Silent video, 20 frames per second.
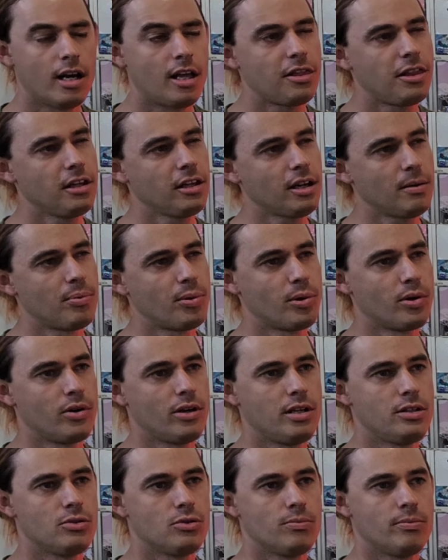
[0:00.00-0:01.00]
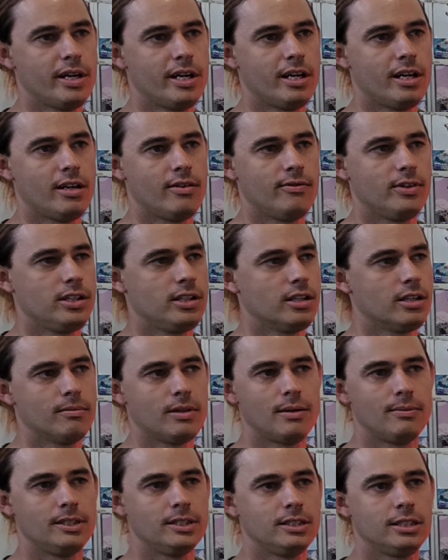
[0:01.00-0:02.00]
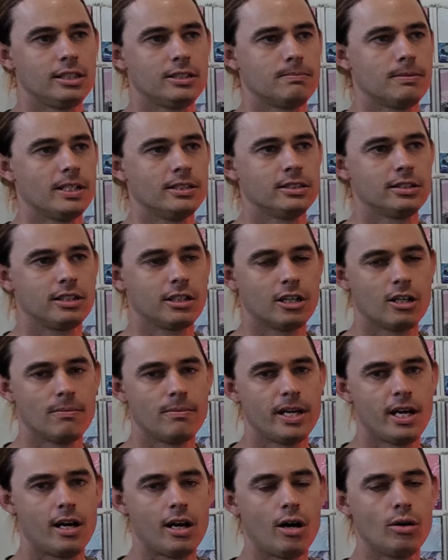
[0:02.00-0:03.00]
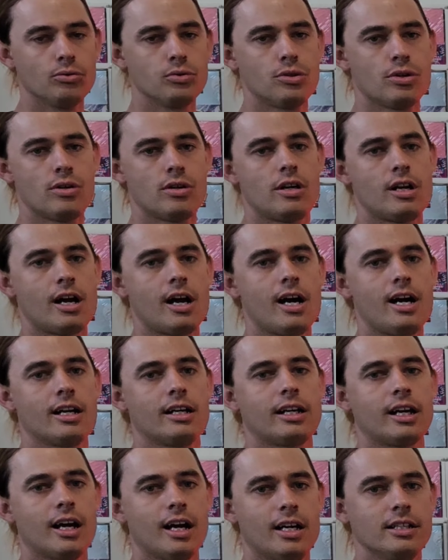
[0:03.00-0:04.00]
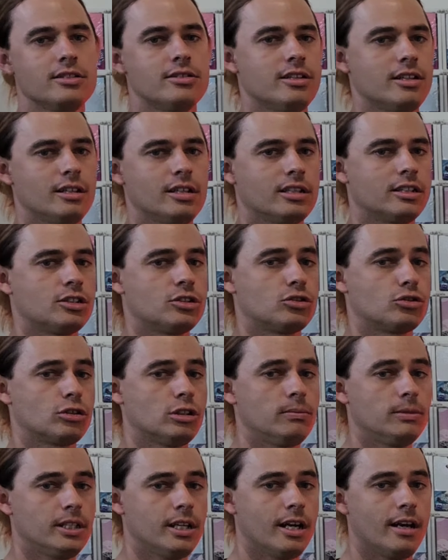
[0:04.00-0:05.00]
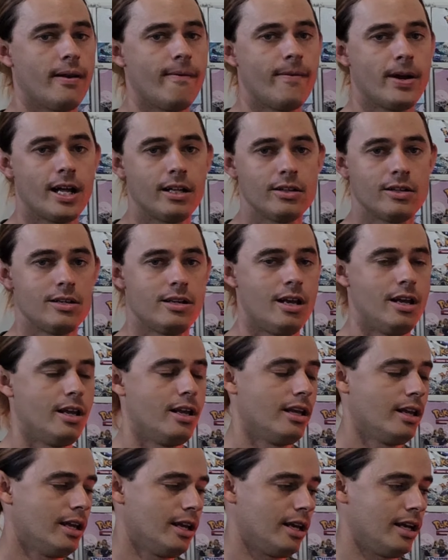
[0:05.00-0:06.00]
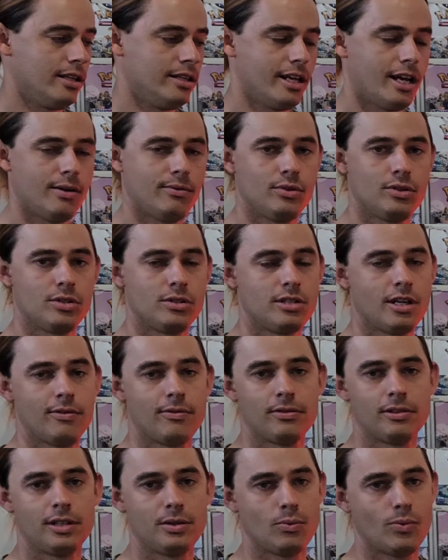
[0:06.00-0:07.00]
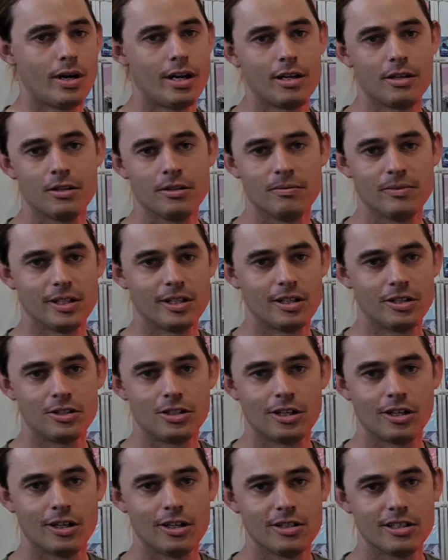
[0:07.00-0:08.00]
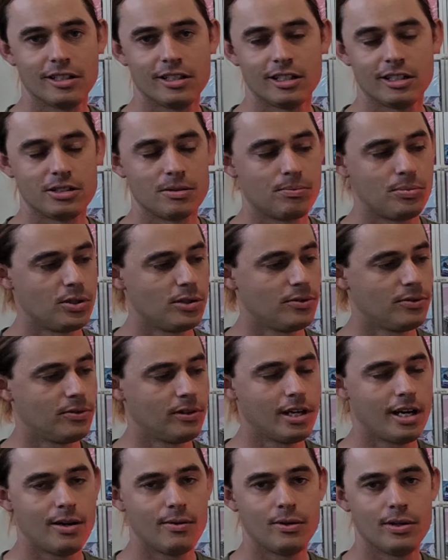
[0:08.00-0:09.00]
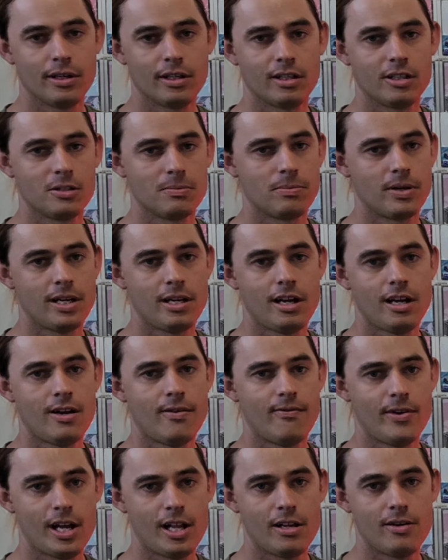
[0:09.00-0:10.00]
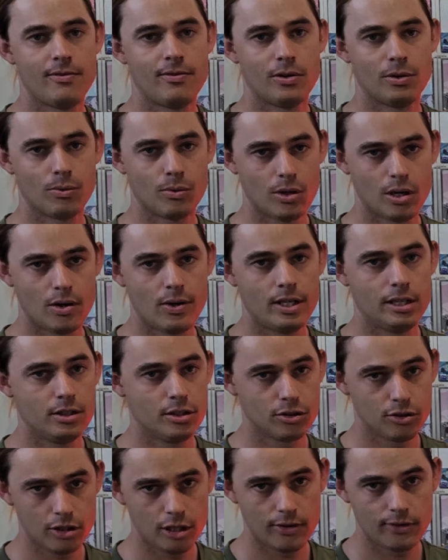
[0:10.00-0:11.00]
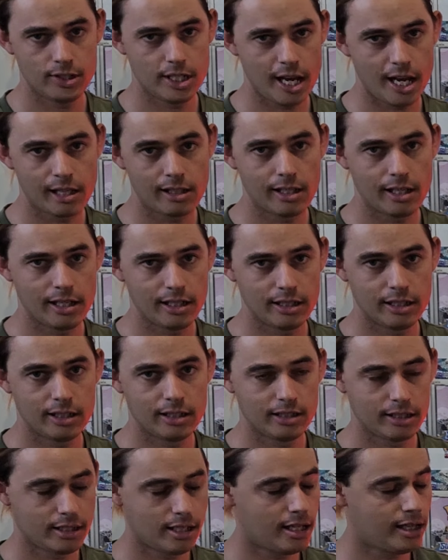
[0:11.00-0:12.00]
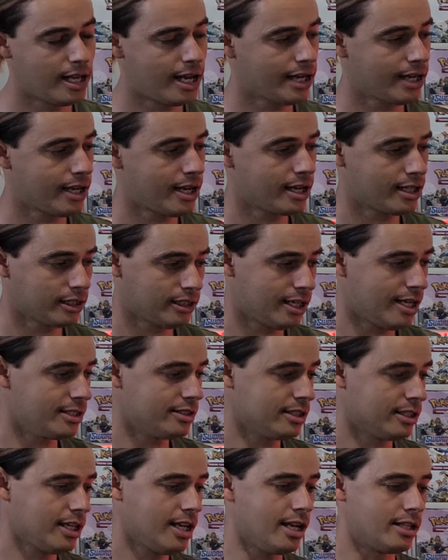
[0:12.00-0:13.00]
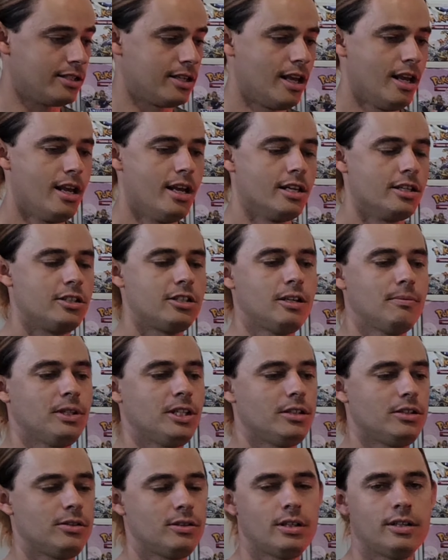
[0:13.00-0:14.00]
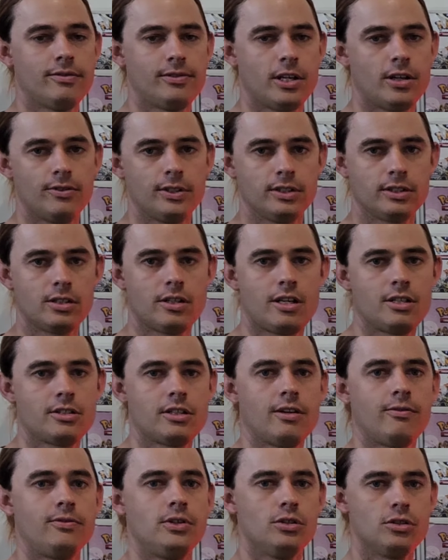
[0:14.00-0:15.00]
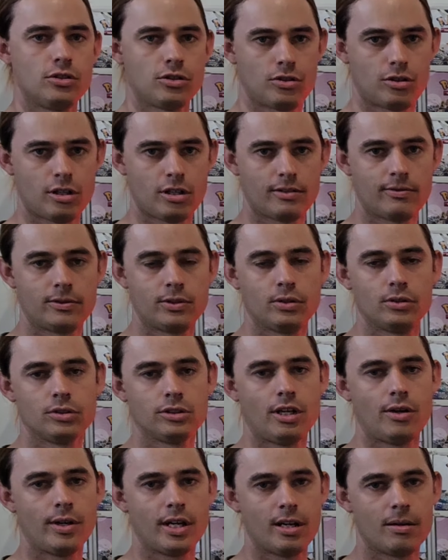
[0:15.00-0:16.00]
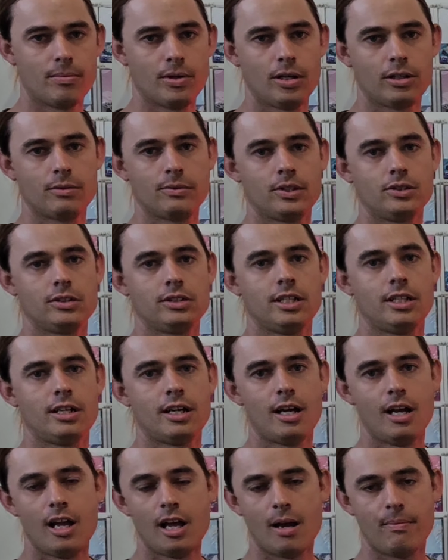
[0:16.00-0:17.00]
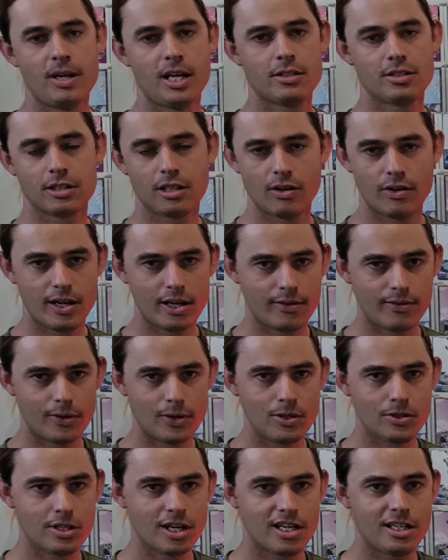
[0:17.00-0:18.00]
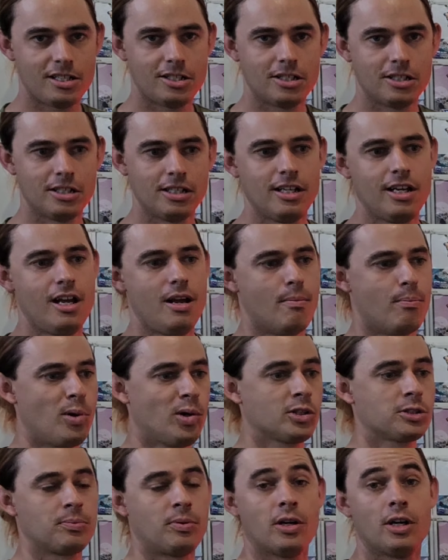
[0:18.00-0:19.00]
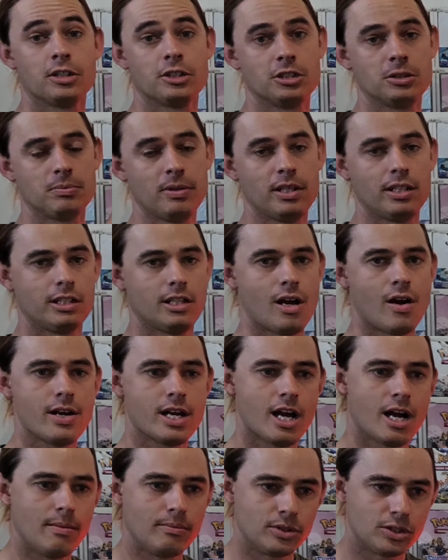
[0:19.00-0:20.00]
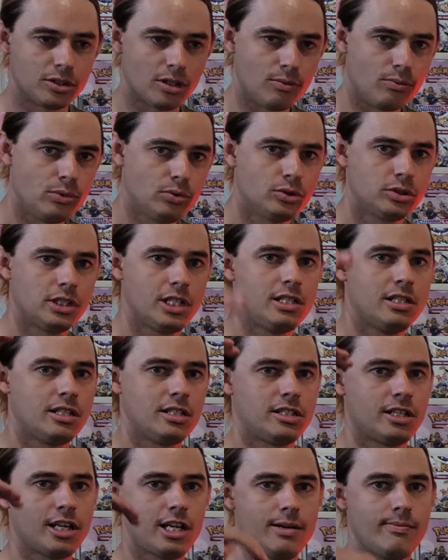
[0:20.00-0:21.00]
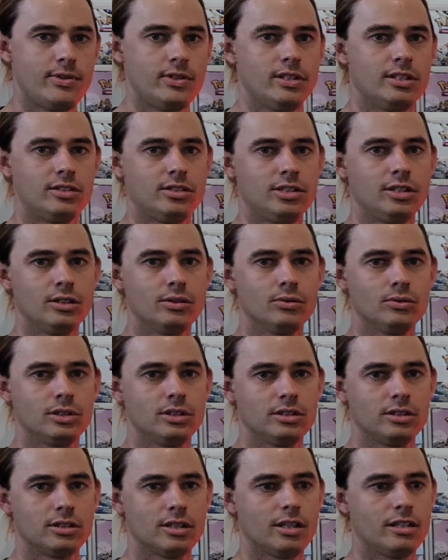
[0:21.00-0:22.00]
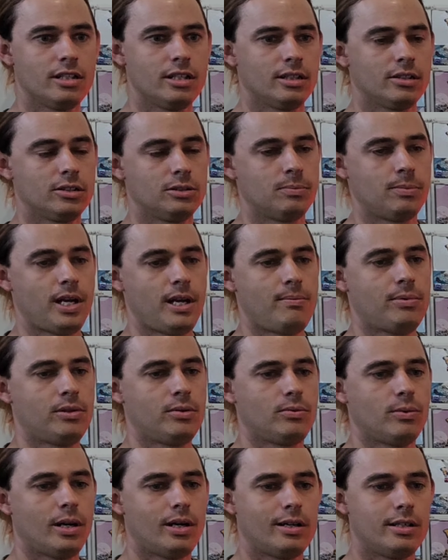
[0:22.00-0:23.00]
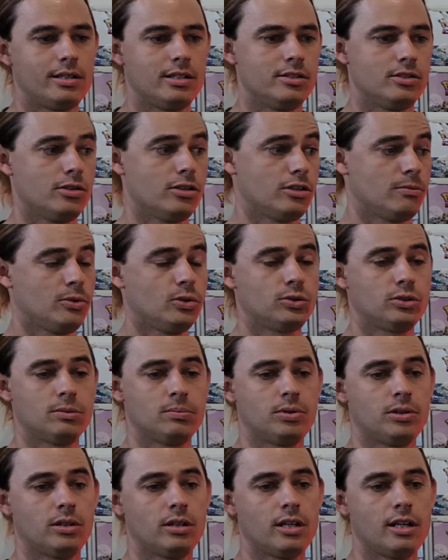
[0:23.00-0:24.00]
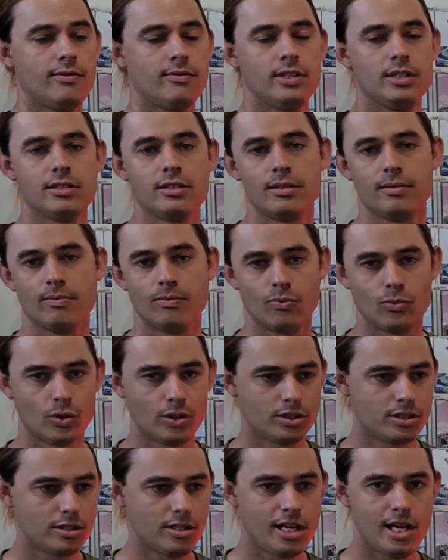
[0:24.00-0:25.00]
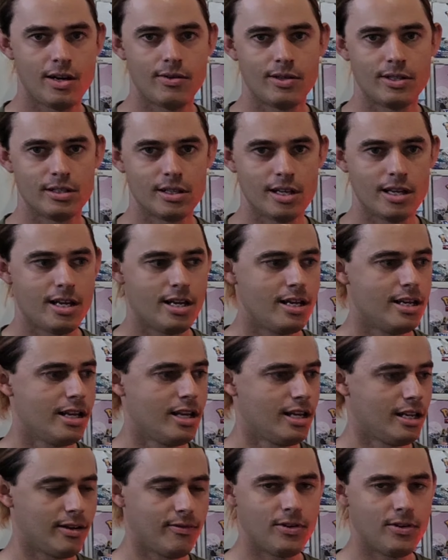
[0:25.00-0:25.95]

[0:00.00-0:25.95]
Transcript: I think I put it into about a video maybe 6 months ago about alternate art cards that are extremely undervalued, and that was definitely one of them that I chose. I think it's a beautiful artwork, and it's been undervalued for a while and deserves the accolades it gets. Similar to Evolving Skies though, Fusion Strike, of course, sold out in Pokemon Center, about to go out of rotation. Box price has been going up, so we'll see the same with the singles inside there, because people are worried there's no more supply of this. What's there is there.